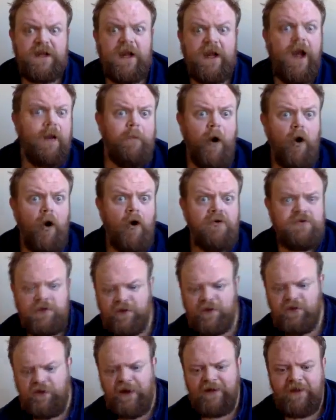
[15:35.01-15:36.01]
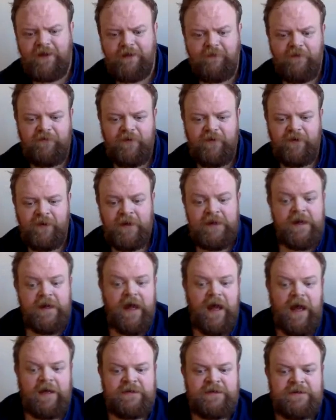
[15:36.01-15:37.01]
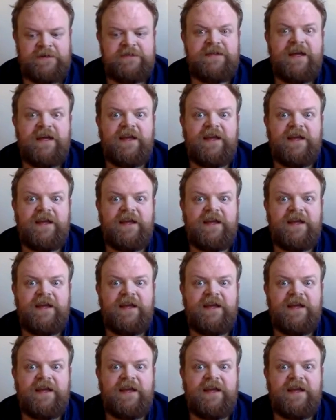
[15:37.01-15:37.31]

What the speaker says: "Come on!" cried the Gryphon, and,